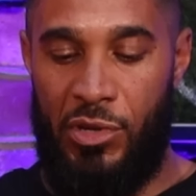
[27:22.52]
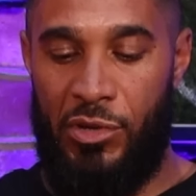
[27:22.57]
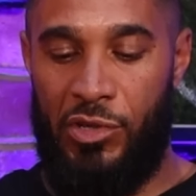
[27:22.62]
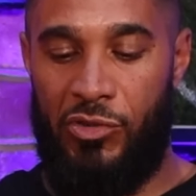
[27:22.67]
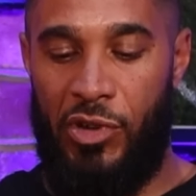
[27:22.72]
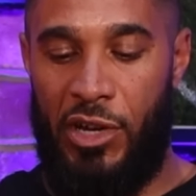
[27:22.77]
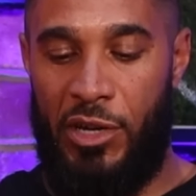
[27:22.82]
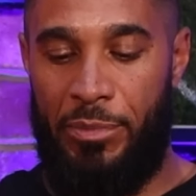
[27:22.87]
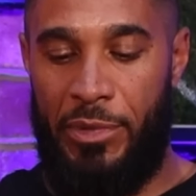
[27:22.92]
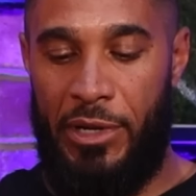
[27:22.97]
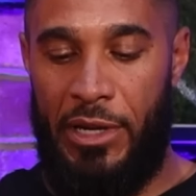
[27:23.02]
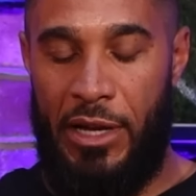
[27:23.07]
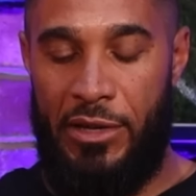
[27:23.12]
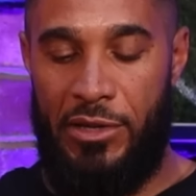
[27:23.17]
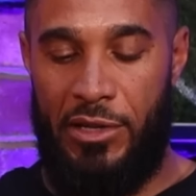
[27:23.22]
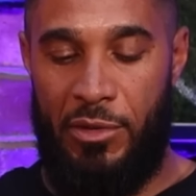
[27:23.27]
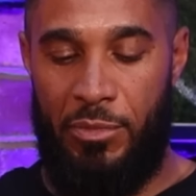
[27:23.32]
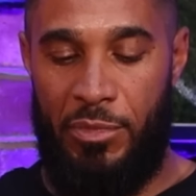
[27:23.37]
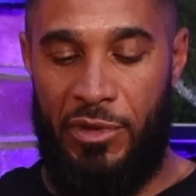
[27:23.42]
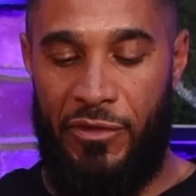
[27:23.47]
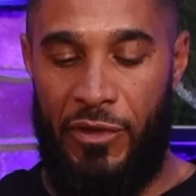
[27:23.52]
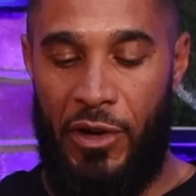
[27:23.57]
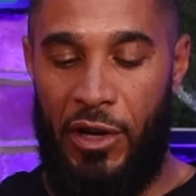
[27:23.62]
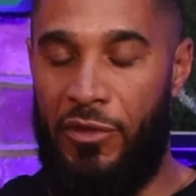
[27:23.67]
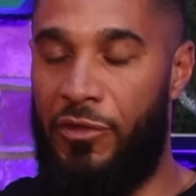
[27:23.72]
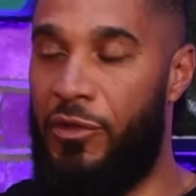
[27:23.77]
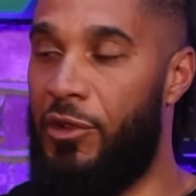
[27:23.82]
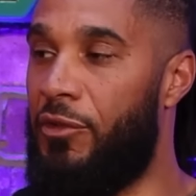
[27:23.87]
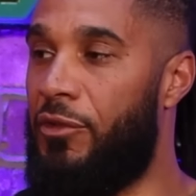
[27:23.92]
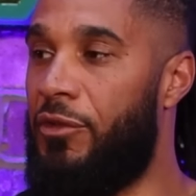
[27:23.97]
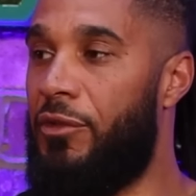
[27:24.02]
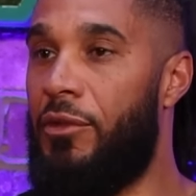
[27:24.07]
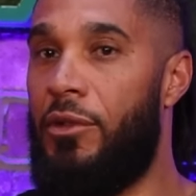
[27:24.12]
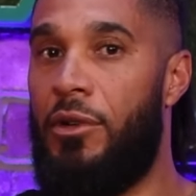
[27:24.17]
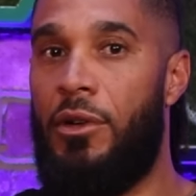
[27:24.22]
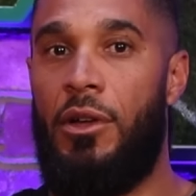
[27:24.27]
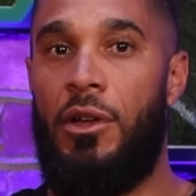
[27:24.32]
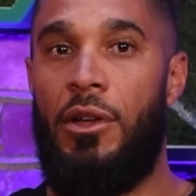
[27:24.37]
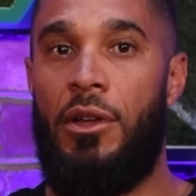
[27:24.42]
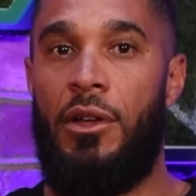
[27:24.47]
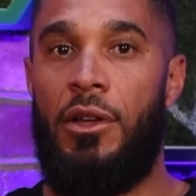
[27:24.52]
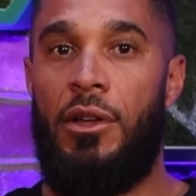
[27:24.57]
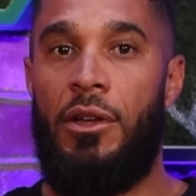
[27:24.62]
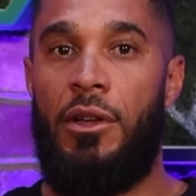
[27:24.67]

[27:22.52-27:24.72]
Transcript: Oh, it's also incredible how you can be five oh, foot.